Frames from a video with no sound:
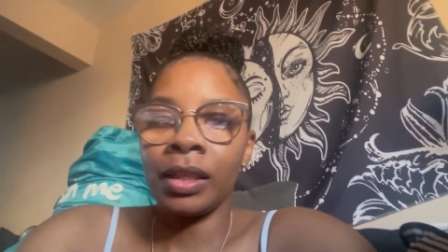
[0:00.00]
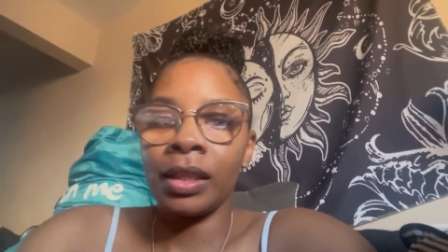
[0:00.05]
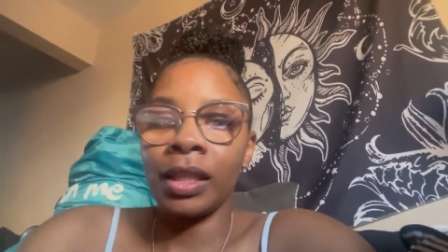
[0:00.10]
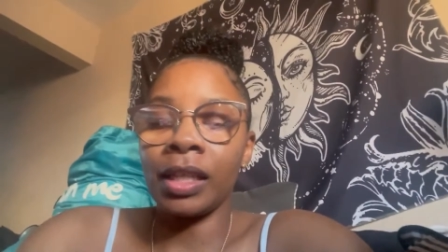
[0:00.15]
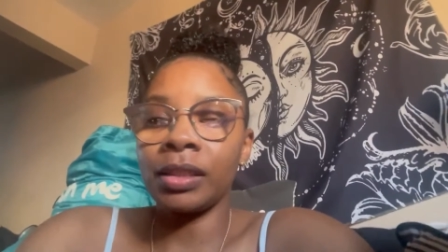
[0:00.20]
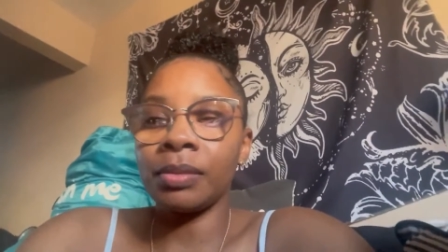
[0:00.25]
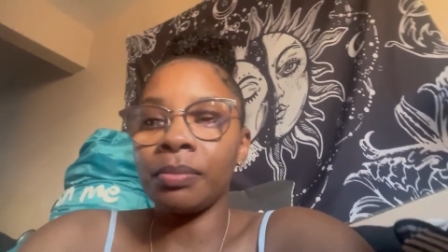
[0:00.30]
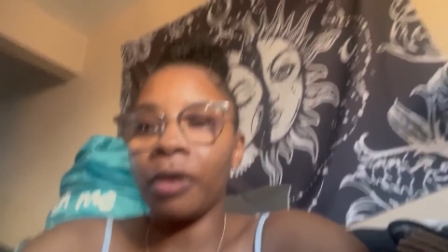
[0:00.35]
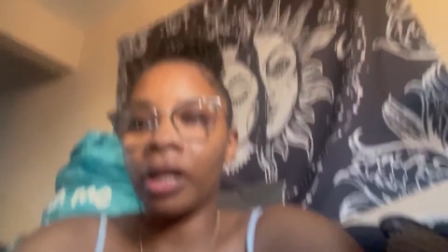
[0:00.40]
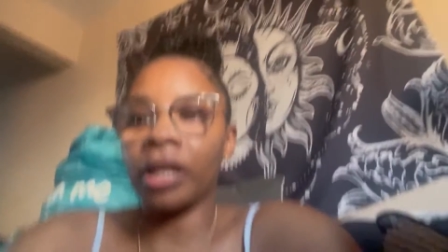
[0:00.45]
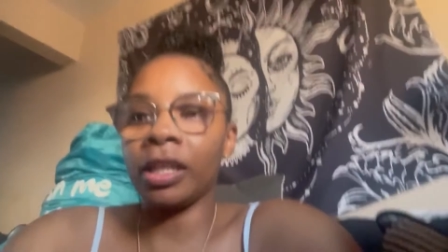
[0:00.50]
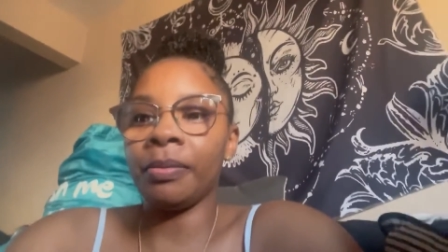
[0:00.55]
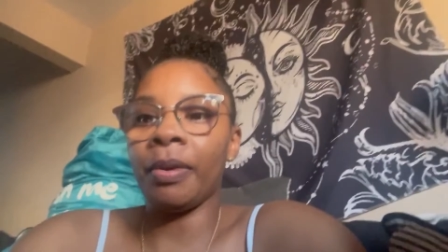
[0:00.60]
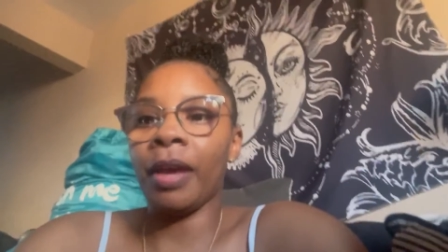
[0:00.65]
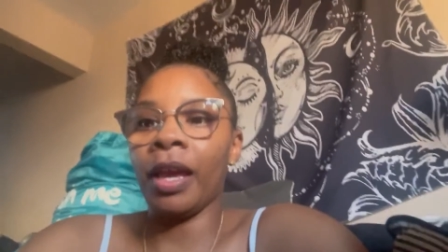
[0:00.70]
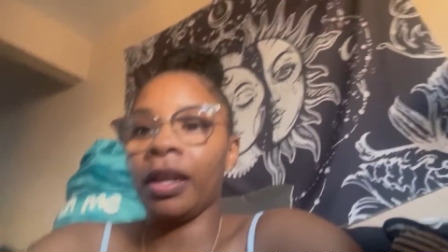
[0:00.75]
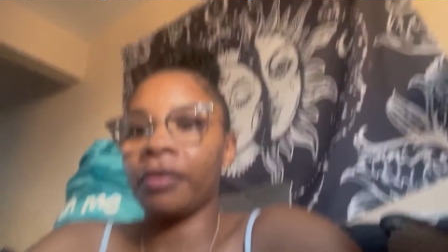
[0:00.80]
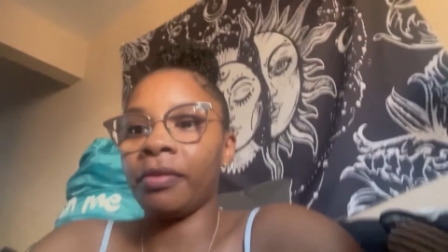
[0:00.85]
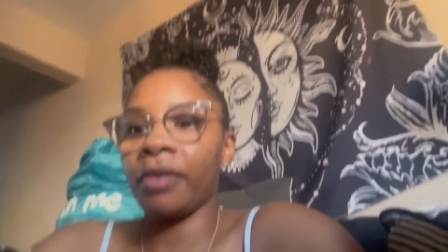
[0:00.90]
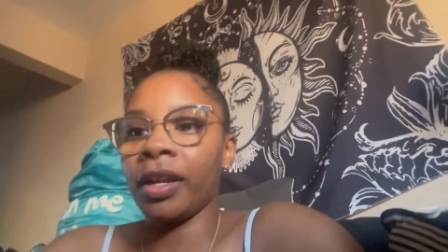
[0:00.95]
that's Marley
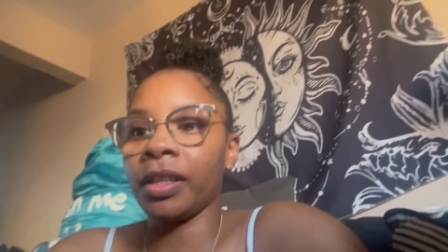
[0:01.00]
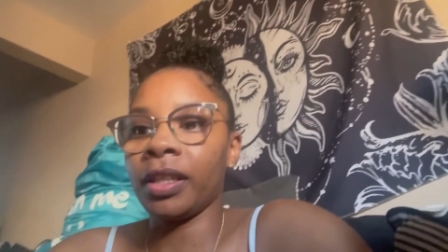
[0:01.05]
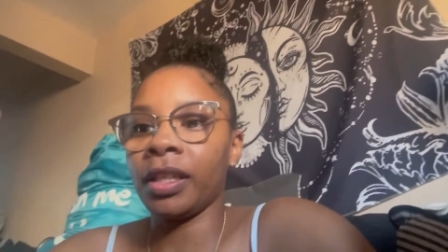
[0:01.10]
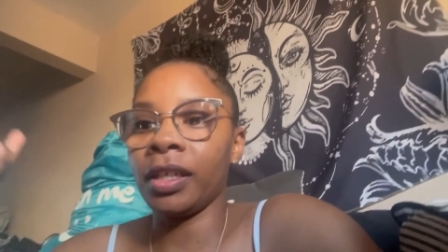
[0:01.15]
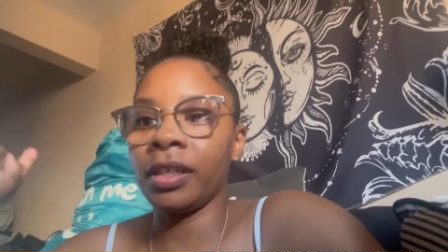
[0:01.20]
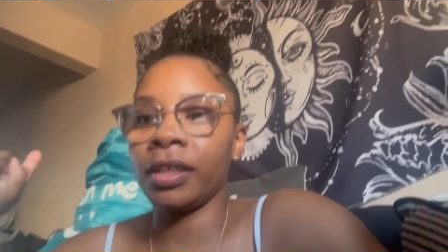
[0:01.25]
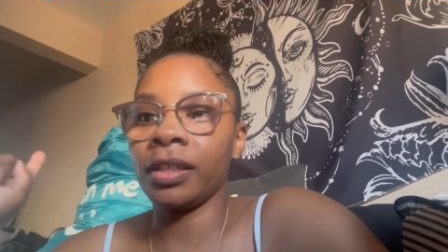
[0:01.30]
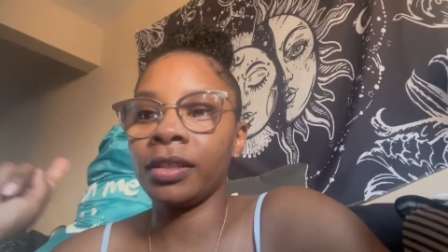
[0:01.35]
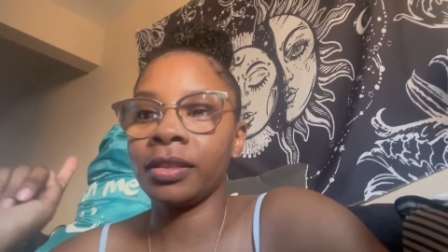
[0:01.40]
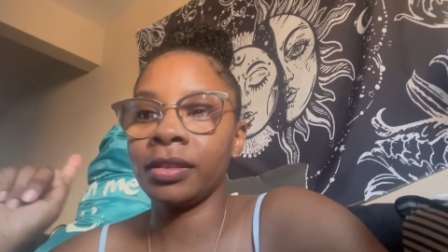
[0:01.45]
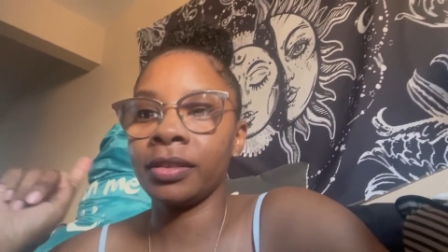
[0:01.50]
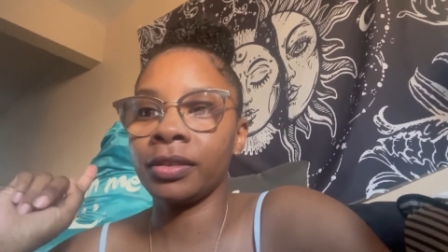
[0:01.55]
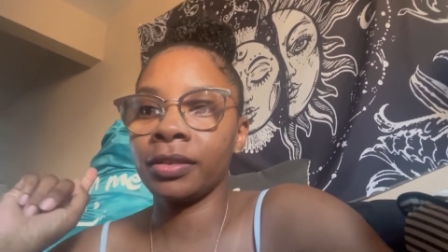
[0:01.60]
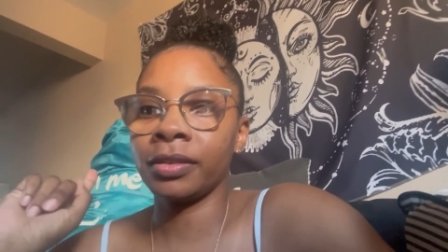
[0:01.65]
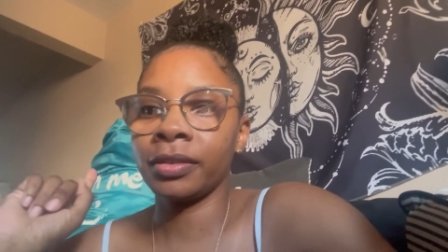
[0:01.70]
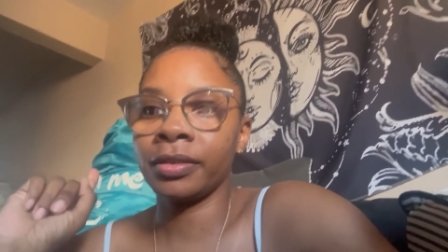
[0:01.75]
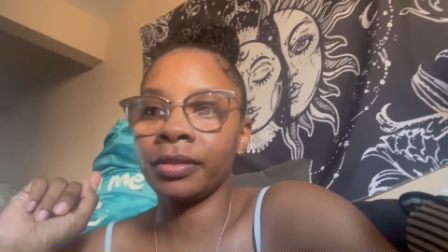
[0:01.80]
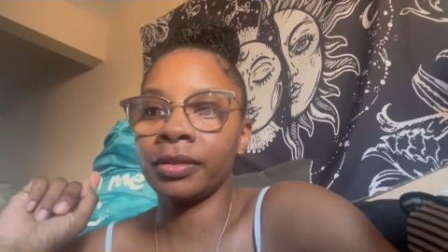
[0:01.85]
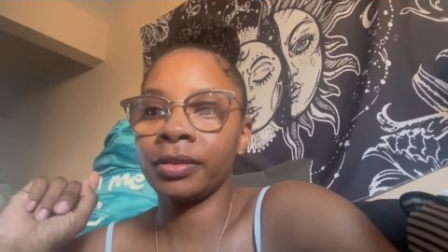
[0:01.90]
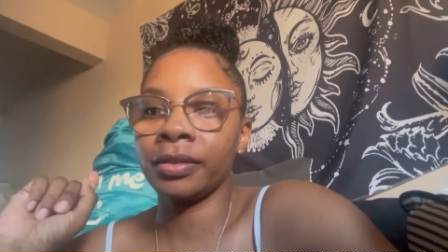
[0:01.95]
bag right there.
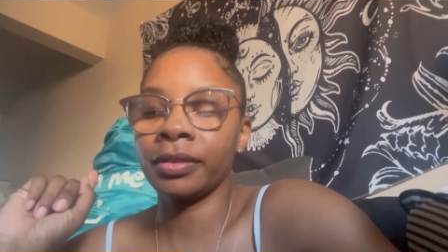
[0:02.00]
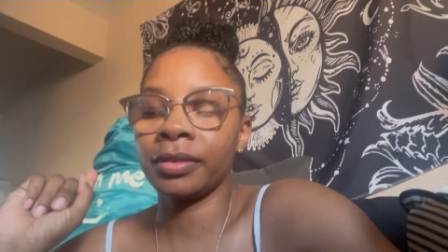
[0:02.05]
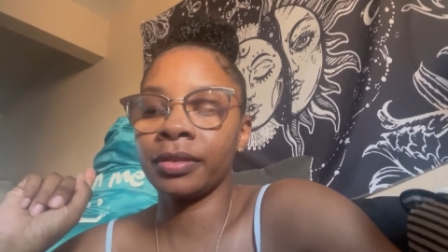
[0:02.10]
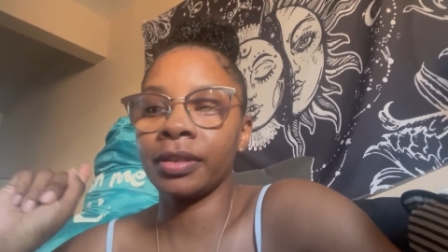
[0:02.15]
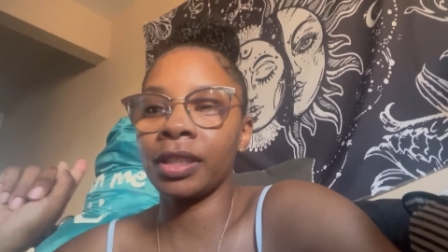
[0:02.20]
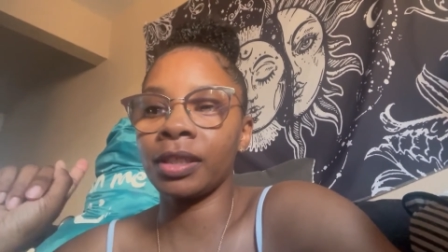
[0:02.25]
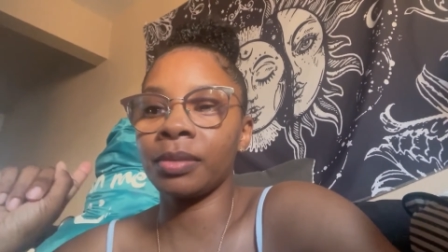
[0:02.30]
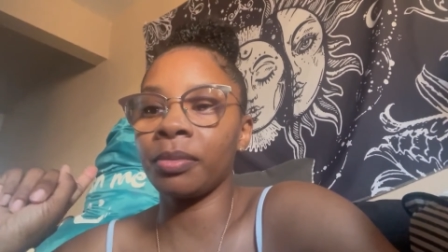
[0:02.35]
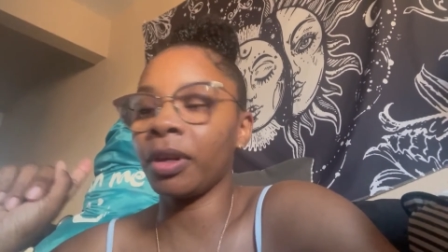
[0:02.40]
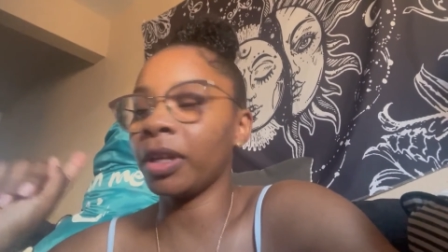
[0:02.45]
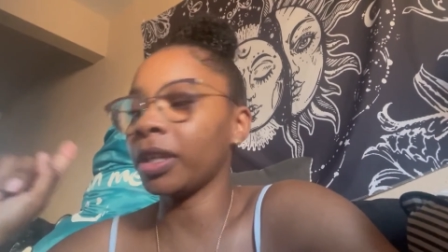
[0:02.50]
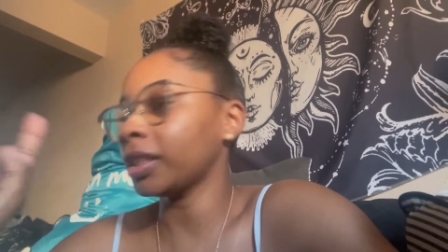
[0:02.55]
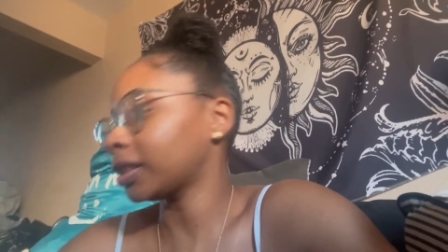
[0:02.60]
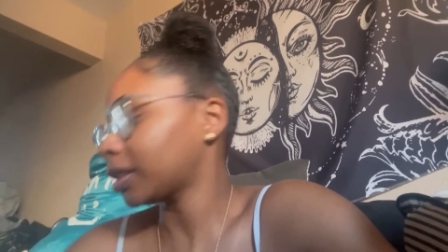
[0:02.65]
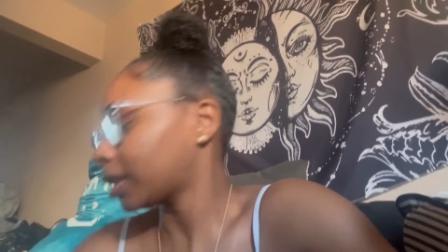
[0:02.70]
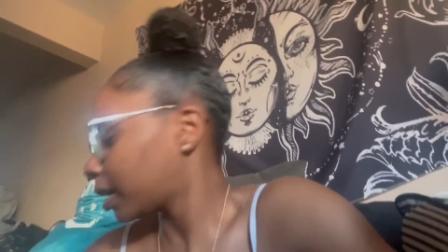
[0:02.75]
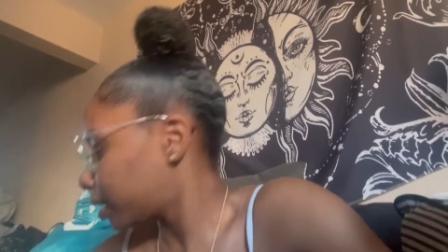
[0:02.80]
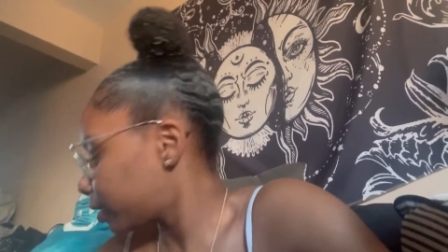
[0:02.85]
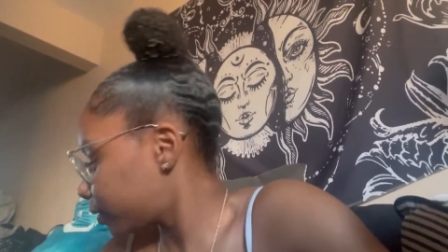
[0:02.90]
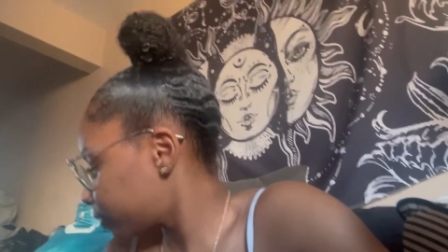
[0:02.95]
That's Marley's
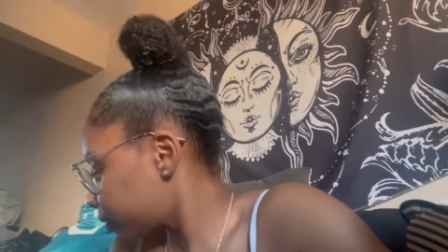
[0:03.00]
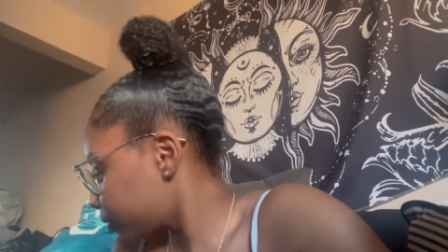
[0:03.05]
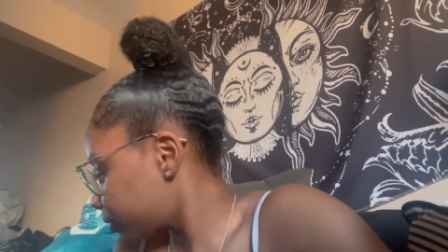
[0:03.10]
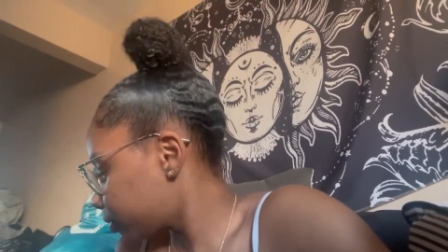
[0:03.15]
stuff.